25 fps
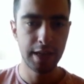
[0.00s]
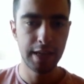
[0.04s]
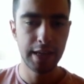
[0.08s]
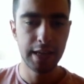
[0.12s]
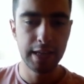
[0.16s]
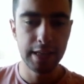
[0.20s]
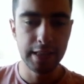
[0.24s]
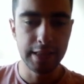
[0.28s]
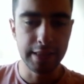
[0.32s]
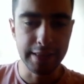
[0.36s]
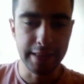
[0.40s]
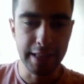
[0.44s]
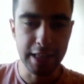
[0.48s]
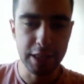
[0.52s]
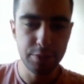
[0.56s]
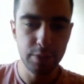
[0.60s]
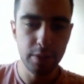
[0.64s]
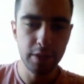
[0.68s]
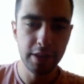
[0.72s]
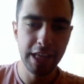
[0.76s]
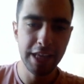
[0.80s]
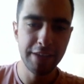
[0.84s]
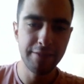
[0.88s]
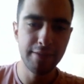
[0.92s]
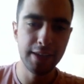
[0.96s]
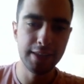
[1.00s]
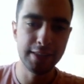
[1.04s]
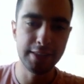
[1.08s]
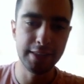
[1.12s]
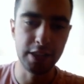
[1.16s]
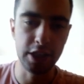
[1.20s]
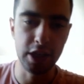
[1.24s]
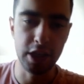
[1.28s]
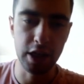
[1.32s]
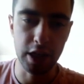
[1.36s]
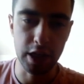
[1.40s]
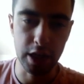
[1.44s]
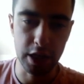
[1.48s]
This will give us
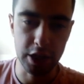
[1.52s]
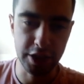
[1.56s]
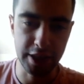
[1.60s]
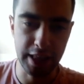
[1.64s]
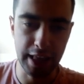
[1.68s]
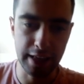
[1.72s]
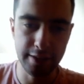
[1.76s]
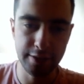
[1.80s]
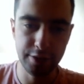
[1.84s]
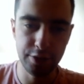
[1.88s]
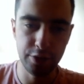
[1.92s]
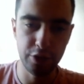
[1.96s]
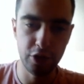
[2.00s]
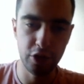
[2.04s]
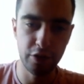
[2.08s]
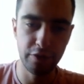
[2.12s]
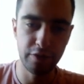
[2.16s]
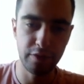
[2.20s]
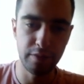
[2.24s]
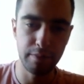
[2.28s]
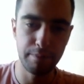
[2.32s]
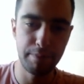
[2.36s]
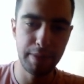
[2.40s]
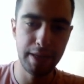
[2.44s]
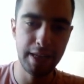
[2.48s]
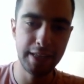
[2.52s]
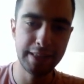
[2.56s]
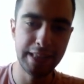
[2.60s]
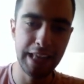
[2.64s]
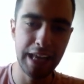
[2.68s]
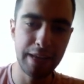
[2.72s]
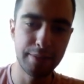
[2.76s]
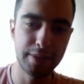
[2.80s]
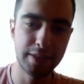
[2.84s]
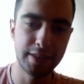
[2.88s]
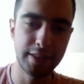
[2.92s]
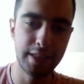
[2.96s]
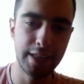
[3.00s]
a tensor of b
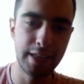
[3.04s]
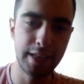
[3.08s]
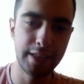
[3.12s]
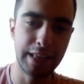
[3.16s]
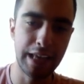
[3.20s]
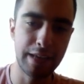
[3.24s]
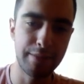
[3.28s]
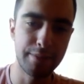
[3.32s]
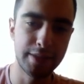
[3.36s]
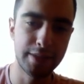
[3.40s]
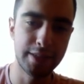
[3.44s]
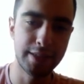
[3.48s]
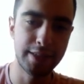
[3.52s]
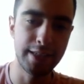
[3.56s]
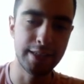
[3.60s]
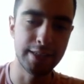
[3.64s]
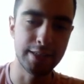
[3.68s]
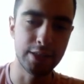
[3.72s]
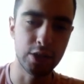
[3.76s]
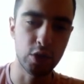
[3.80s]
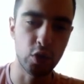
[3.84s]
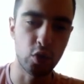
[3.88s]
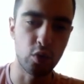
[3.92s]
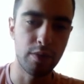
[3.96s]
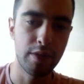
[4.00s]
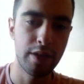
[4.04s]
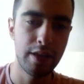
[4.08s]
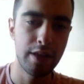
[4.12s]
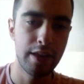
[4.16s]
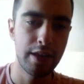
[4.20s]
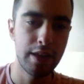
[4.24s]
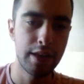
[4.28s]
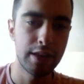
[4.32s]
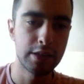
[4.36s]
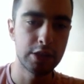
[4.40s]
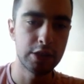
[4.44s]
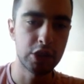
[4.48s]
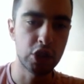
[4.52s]
times t times c.
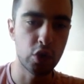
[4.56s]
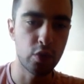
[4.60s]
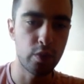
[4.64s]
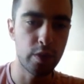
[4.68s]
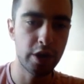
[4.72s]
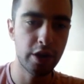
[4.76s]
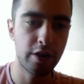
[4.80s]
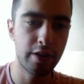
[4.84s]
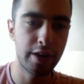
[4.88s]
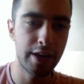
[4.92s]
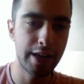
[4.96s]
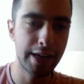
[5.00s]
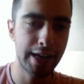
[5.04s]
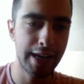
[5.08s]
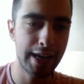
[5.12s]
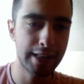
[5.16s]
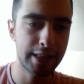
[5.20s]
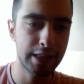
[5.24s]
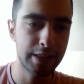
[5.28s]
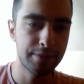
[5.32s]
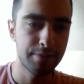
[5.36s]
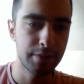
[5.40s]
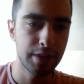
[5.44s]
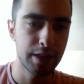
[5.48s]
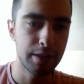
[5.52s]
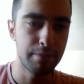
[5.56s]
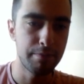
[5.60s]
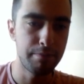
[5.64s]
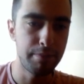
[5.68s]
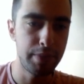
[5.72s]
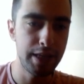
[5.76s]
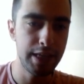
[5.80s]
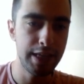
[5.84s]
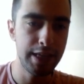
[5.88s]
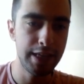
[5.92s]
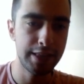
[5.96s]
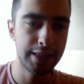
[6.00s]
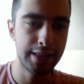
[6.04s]
So we're going to get
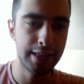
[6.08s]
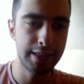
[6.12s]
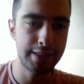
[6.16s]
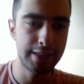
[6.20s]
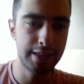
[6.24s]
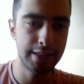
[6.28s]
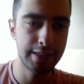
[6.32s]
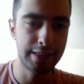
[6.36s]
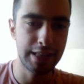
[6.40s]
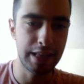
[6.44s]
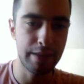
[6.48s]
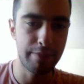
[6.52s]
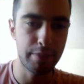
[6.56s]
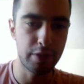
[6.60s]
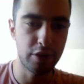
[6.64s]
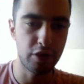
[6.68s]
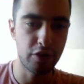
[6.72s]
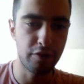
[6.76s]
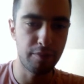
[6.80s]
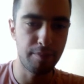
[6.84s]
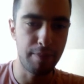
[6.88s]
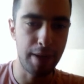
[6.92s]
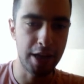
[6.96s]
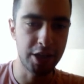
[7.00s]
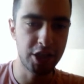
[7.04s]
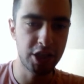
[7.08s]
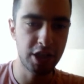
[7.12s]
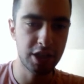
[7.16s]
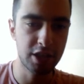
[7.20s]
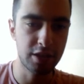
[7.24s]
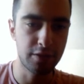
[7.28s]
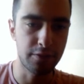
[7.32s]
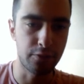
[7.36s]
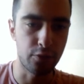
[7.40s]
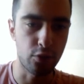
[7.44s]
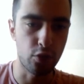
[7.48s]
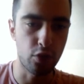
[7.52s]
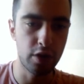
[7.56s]
b, this is number of batches,
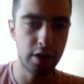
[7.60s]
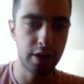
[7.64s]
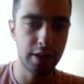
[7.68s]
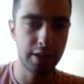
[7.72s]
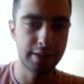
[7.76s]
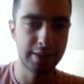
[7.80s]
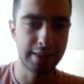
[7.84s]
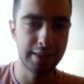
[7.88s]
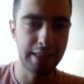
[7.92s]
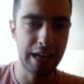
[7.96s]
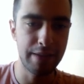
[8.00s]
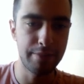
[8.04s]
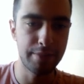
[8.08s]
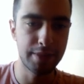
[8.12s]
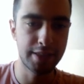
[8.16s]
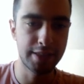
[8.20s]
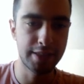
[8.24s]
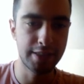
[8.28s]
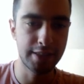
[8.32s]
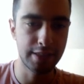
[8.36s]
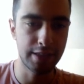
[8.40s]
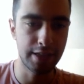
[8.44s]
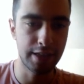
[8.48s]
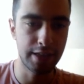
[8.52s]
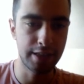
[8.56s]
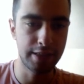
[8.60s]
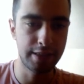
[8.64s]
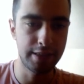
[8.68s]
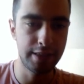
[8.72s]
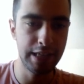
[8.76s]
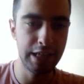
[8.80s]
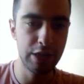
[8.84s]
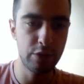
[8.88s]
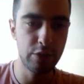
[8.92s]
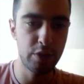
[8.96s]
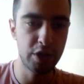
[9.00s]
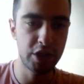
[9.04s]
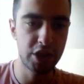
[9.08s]
4 times
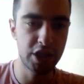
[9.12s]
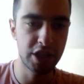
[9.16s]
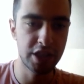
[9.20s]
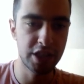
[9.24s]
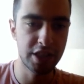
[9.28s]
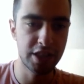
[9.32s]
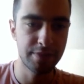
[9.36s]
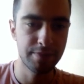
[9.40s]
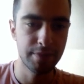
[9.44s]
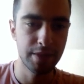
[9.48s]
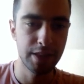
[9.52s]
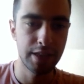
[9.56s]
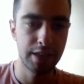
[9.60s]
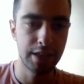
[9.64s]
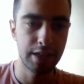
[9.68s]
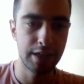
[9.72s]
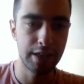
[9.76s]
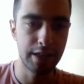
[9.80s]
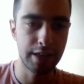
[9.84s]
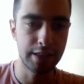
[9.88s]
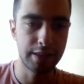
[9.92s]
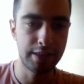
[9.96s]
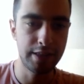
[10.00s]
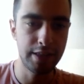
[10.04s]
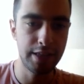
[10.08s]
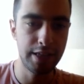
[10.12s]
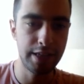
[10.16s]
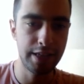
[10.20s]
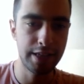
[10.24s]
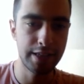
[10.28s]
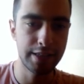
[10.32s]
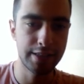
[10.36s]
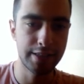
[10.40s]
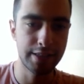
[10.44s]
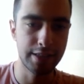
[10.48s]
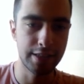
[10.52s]
t, which is t is